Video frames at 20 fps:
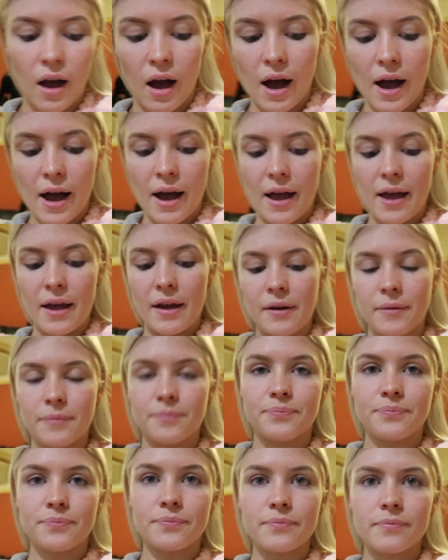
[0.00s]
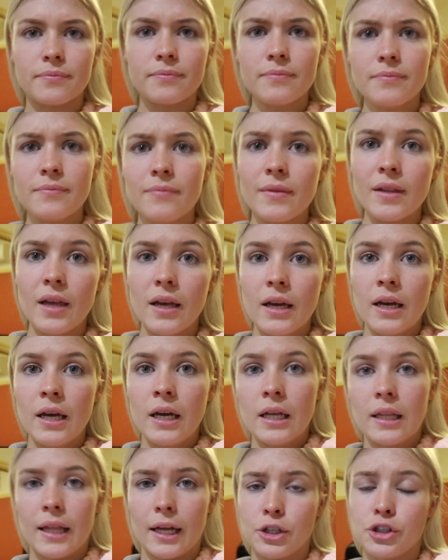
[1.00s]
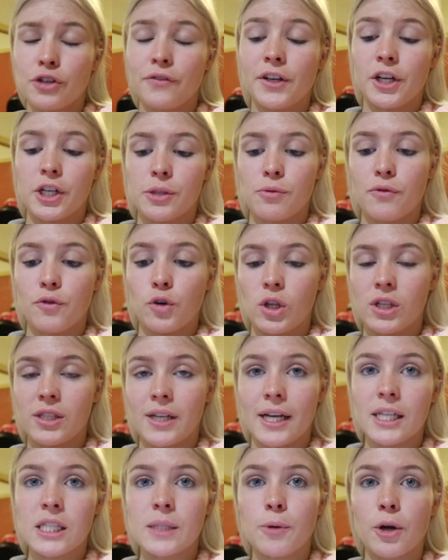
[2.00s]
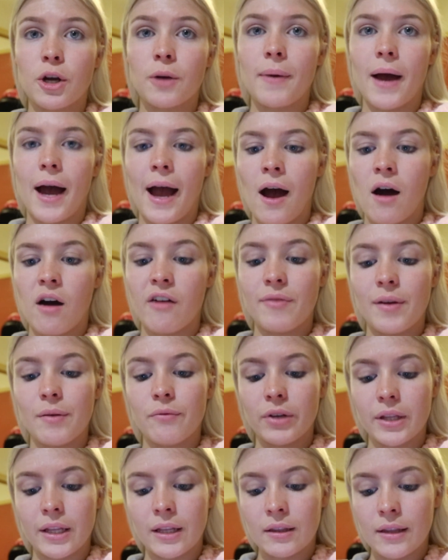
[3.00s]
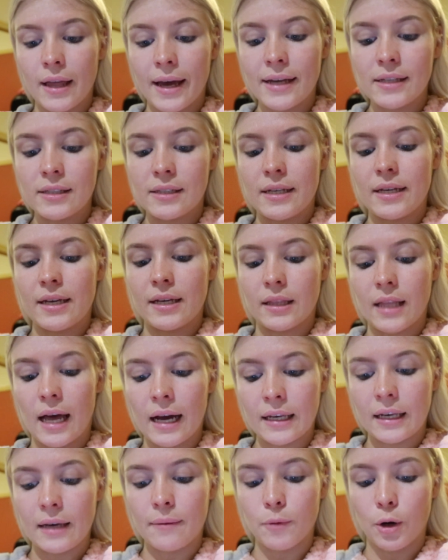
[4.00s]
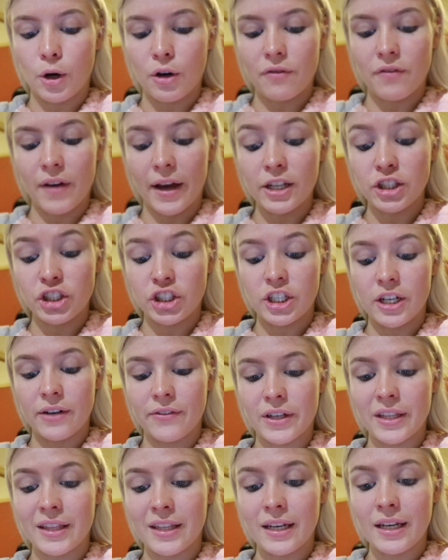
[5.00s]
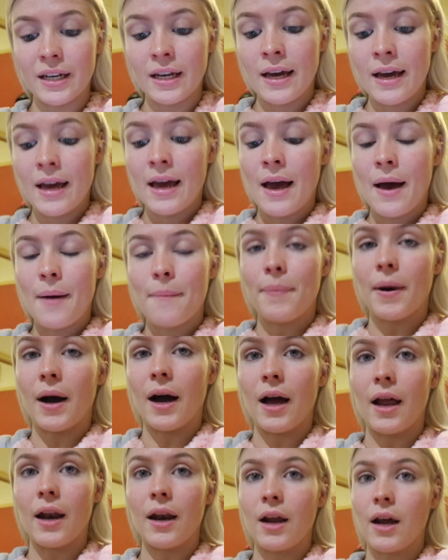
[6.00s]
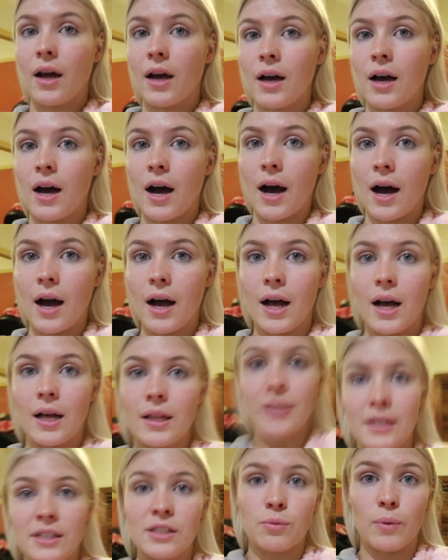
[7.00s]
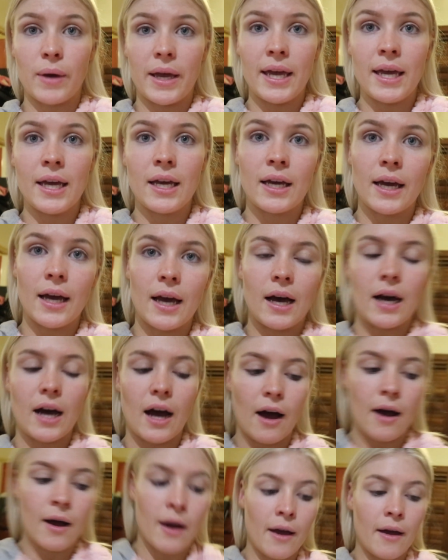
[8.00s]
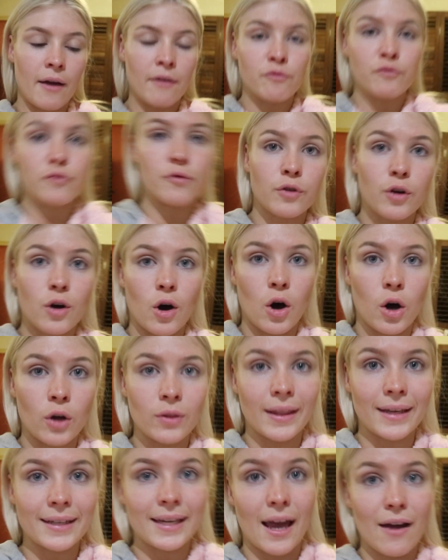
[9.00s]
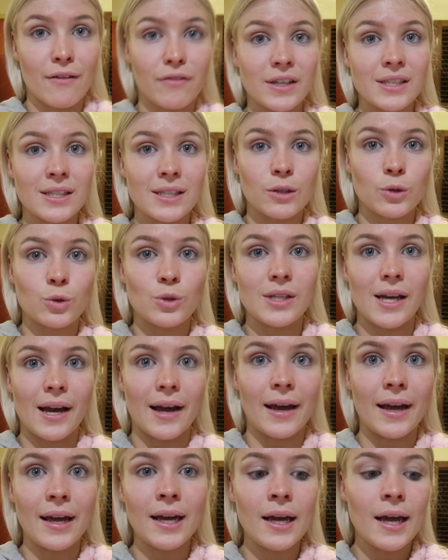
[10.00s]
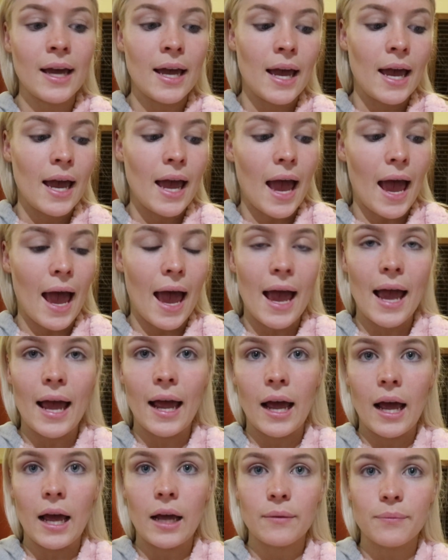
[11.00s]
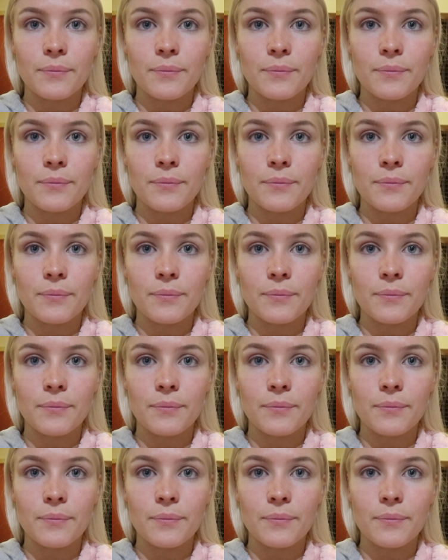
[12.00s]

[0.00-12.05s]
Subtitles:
like two videos before this, I spoke about how I've been really lazy and lacking motivation and everything. But this week, I've gone like every single day, and